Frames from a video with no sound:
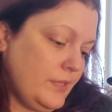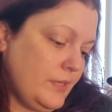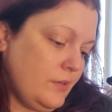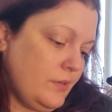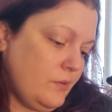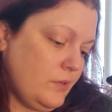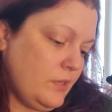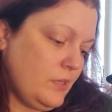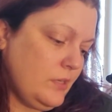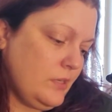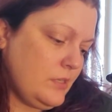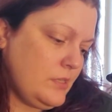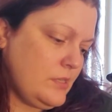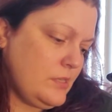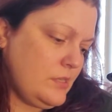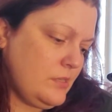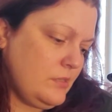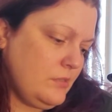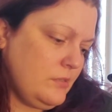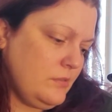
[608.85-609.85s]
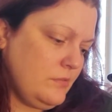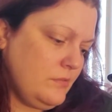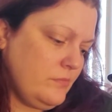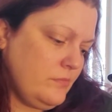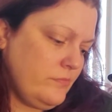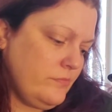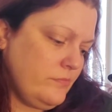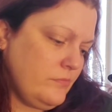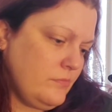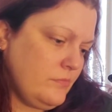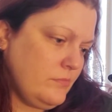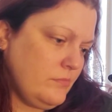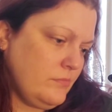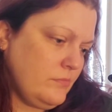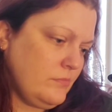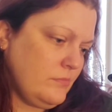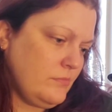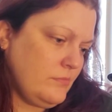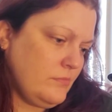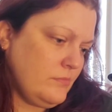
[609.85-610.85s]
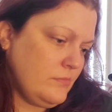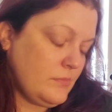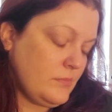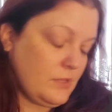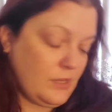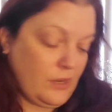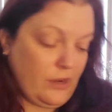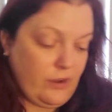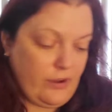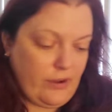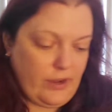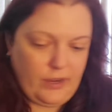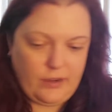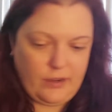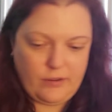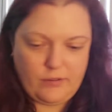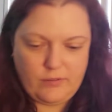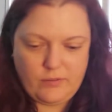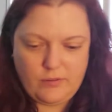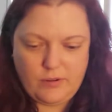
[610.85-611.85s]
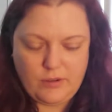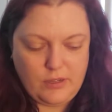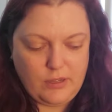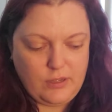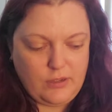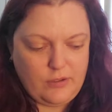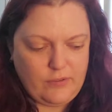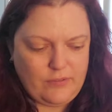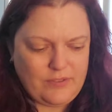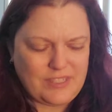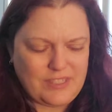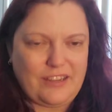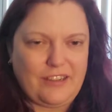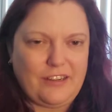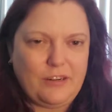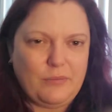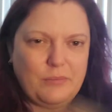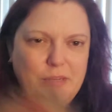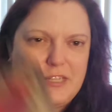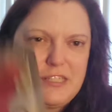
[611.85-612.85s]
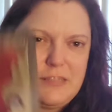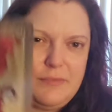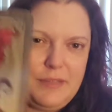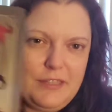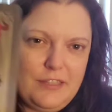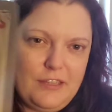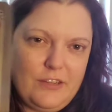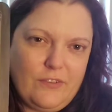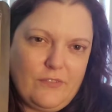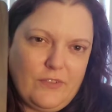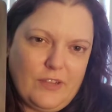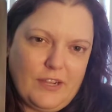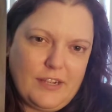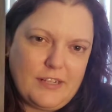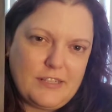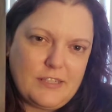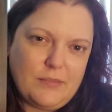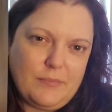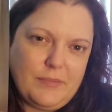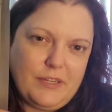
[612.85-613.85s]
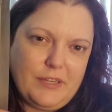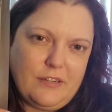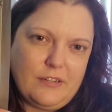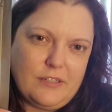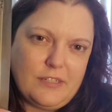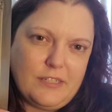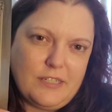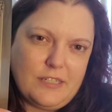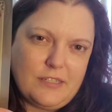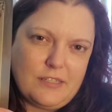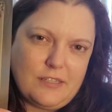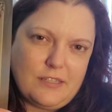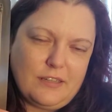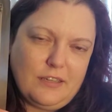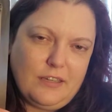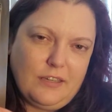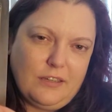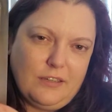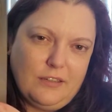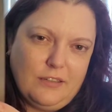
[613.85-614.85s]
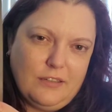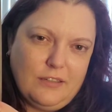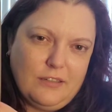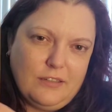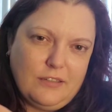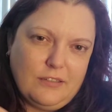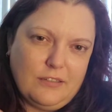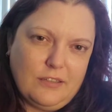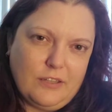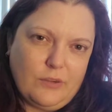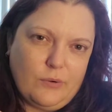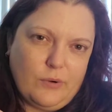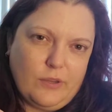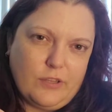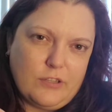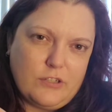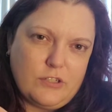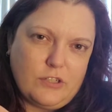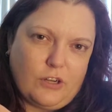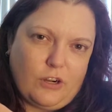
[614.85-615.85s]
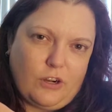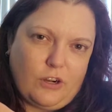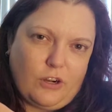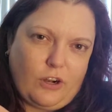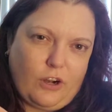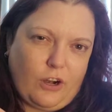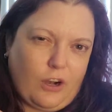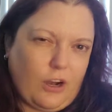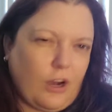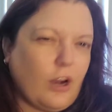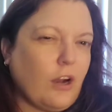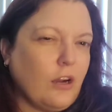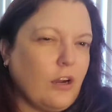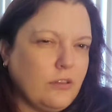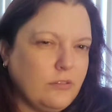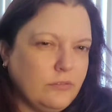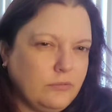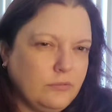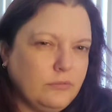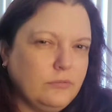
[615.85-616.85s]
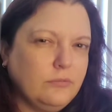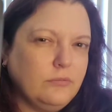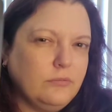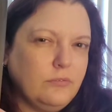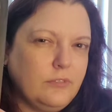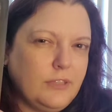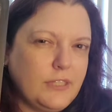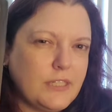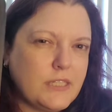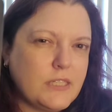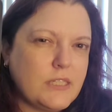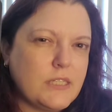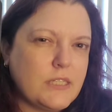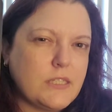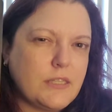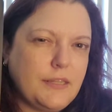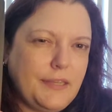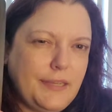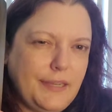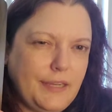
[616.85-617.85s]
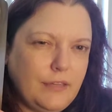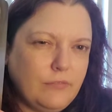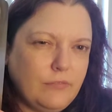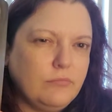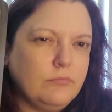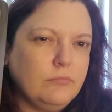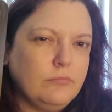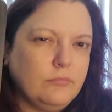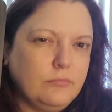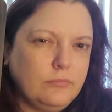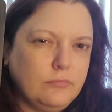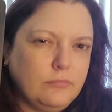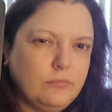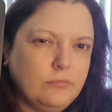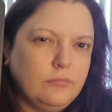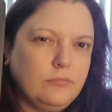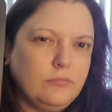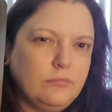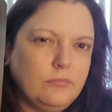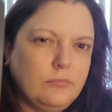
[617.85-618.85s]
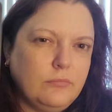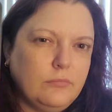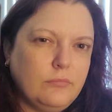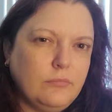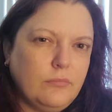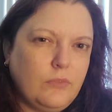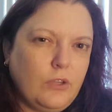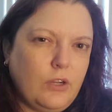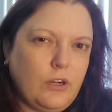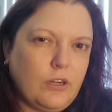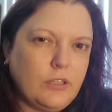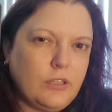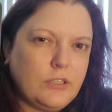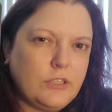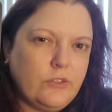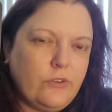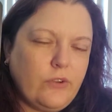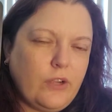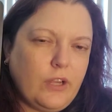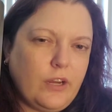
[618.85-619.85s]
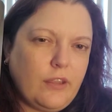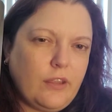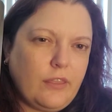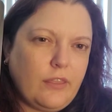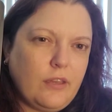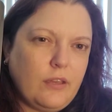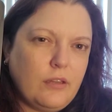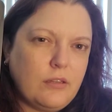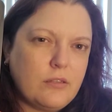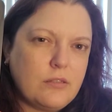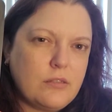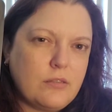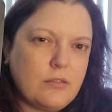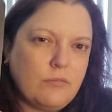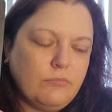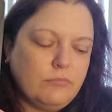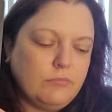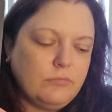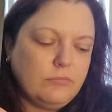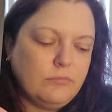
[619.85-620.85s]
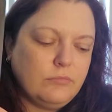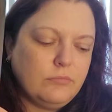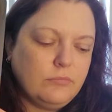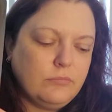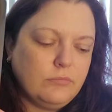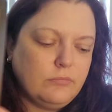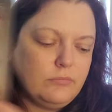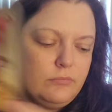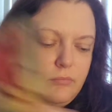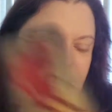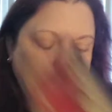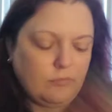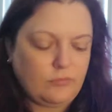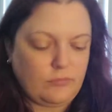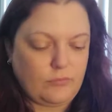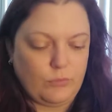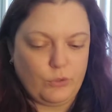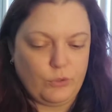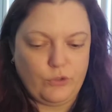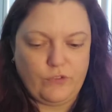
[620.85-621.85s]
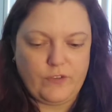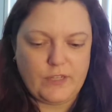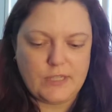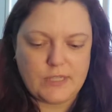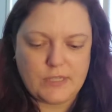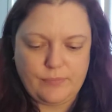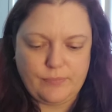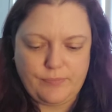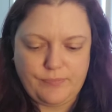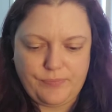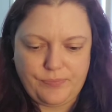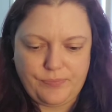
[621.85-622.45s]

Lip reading: That works. Alright. It kind of makes me think of like something out of Disney. Like one of the darker, like Disney cartoon kind of things. Movies.